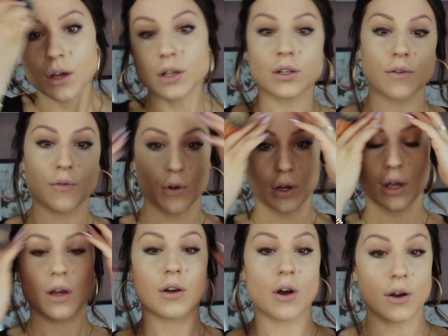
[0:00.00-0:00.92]
because I've got
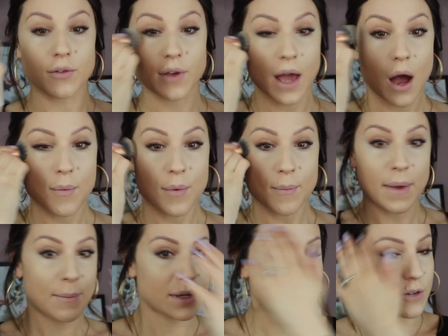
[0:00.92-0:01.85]
to kind of get up and
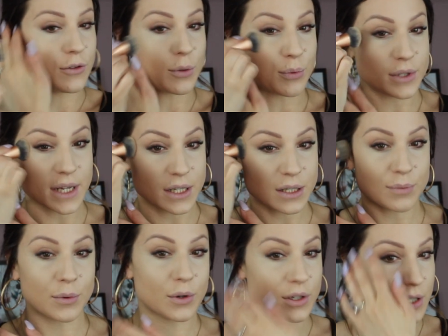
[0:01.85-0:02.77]
make myself look
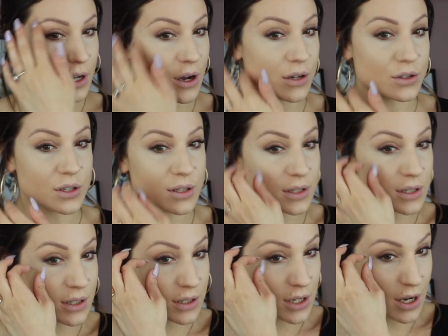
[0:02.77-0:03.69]
presentable, because I can't
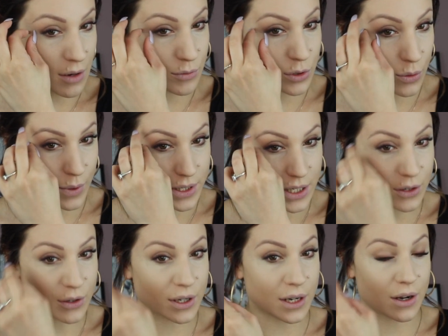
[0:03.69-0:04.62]
just turn up to a
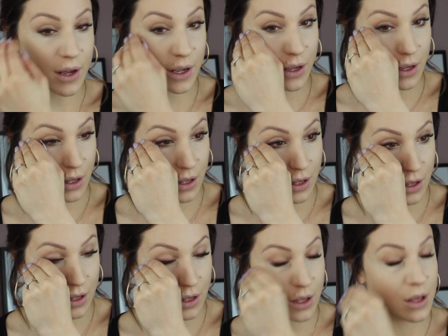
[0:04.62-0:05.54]
wedding looking like
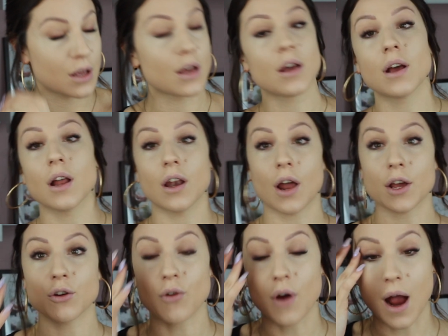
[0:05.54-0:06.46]

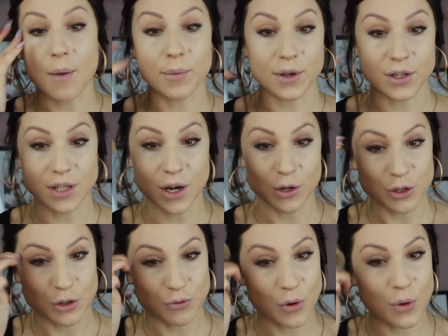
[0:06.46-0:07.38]
crap, because then I
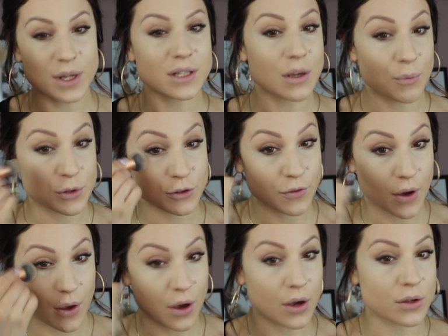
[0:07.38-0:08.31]
just ruin someone's
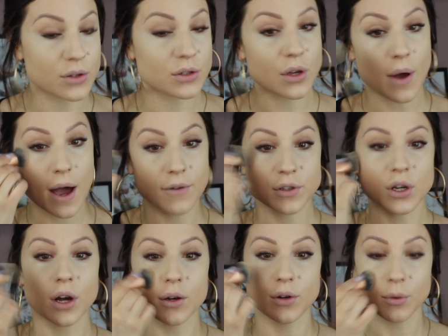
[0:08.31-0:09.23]
photos. So I have to
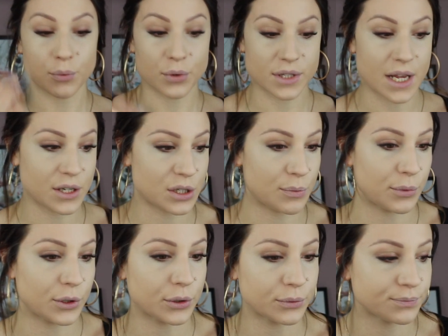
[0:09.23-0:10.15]
kind of look
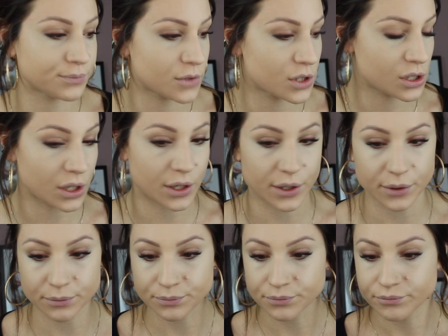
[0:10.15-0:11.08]
presentable.
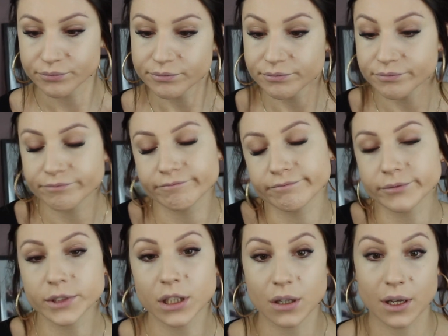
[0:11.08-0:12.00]
So
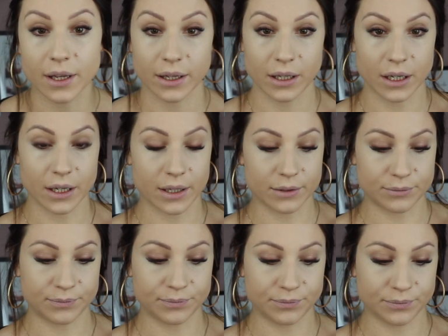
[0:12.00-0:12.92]
yeah,
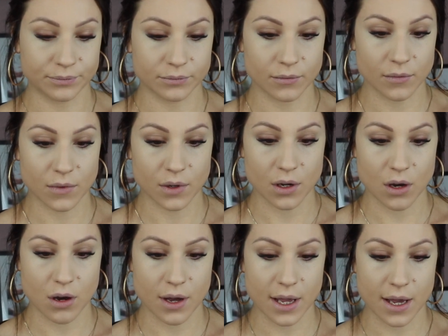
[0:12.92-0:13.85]

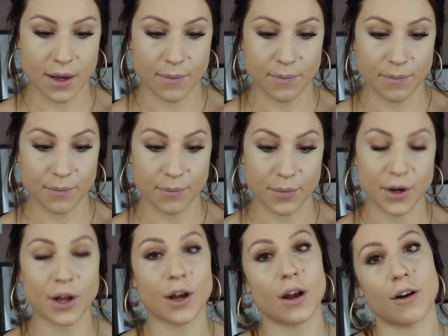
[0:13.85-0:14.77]
but
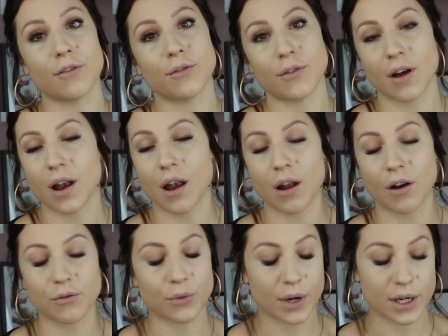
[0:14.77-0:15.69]
I love